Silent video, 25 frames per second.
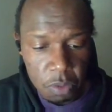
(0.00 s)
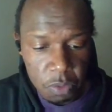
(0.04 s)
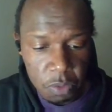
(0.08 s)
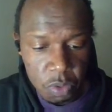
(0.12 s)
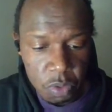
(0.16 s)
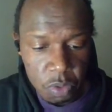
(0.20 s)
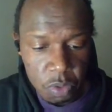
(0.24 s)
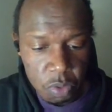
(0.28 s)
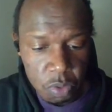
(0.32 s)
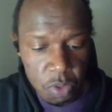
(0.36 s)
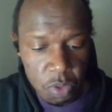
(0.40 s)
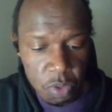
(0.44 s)

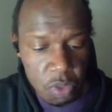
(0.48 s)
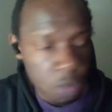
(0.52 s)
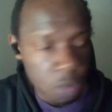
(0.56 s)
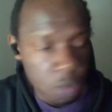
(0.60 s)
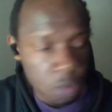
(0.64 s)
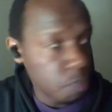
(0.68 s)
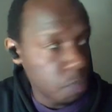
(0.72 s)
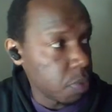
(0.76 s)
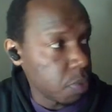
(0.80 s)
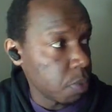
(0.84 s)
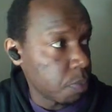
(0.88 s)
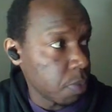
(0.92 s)
So to
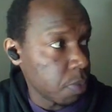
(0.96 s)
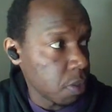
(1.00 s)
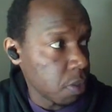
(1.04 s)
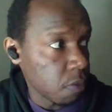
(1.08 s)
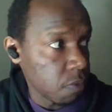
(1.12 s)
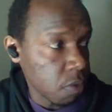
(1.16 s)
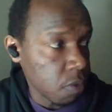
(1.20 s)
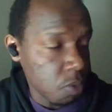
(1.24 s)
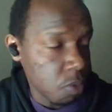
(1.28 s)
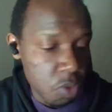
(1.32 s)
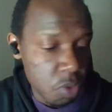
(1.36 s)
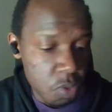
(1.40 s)
install Pipenv,
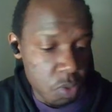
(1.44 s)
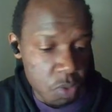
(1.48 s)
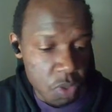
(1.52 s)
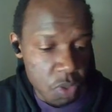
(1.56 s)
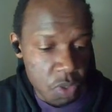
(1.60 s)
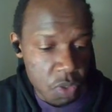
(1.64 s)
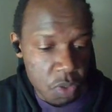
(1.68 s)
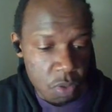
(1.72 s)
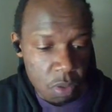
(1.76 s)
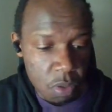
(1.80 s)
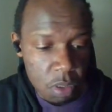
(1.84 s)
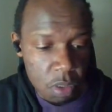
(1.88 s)
I want to
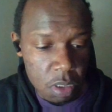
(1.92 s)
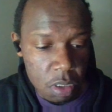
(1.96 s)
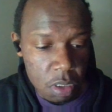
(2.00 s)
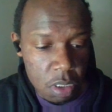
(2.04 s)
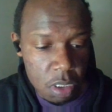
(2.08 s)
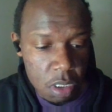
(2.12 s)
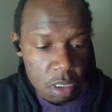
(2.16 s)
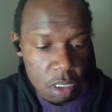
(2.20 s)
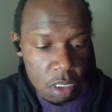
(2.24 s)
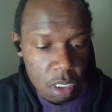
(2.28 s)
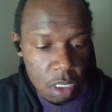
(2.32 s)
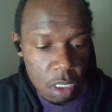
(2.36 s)
install
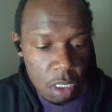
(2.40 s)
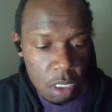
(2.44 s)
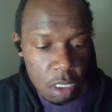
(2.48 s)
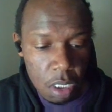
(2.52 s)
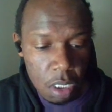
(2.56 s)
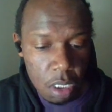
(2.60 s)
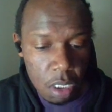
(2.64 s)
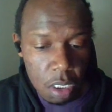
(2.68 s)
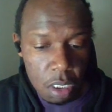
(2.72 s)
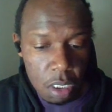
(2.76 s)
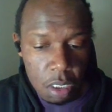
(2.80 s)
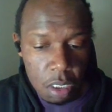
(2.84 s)
it
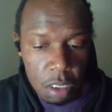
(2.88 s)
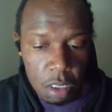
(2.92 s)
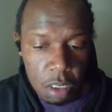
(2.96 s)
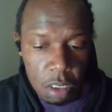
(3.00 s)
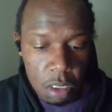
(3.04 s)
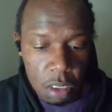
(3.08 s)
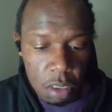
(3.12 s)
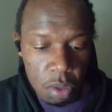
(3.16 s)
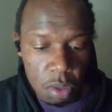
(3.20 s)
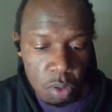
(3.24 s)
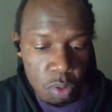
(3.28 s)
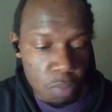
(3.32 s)

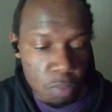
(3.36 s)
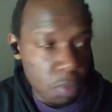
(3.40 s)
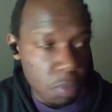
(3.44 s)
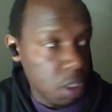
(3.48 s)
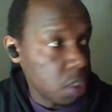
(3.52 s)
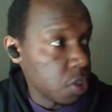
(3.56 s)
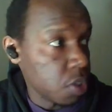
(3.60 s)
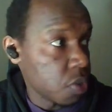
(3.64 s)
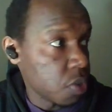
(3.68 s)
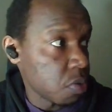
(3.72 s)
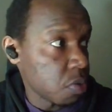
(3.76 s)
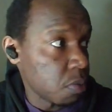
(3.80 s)

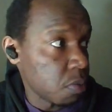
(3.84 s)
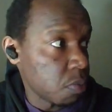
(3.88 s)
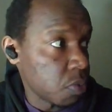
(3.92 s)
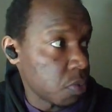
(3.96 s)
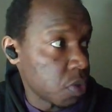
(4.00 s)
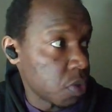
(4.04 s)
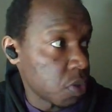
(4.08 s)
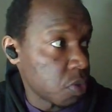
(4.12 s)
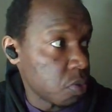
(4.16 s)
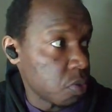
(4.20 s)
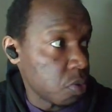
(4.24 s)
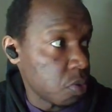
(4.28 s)
globally. So I'm
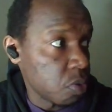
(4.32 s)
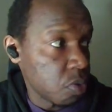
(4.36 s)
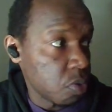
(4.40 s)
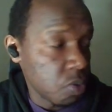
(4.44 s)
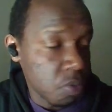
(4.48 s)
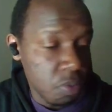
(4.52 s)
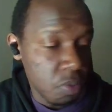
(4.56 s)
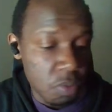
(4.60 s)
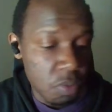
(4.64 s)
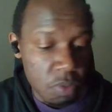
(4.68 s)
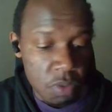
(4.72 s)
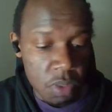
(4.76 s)
just going to
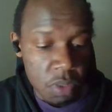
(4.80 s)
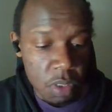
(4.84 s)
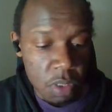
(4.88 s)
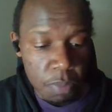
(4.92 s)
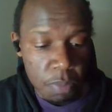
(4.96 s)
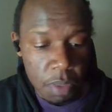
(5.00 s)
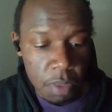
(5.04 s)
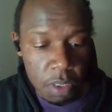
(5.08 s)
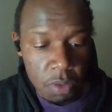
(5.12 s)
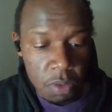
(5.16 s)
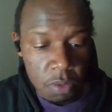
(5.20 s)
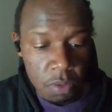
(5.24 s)
say
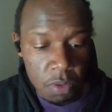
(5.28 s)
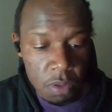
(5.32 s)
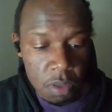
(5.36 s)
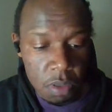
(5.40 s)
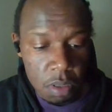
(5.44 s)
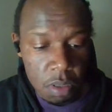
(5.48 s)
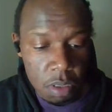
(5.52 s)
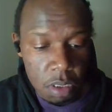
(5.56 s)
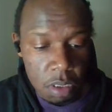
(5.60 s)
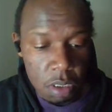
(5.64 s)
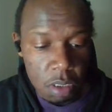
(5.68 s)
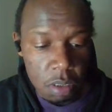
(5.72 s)
Python
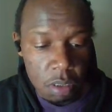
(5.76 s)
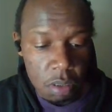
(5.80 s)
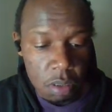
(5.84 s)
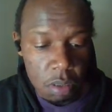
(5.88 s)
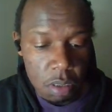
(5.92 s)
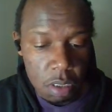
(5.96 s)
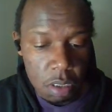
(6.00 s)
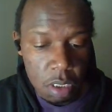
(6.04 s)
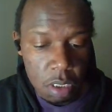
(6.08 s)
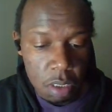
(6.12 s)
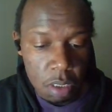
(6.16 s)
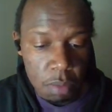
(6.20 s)
3
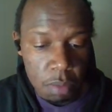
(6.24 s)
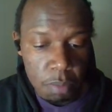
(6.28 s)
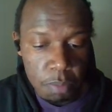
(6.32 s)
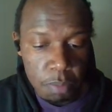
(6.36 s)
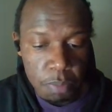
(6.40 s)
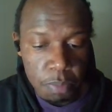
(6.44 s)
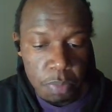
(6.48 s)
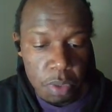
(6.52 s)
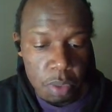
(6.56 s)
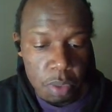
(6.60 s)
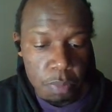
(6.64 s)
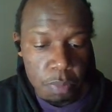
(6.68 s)

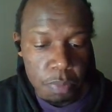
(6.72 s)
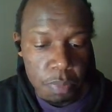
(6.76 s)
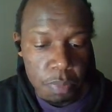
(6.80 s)
pip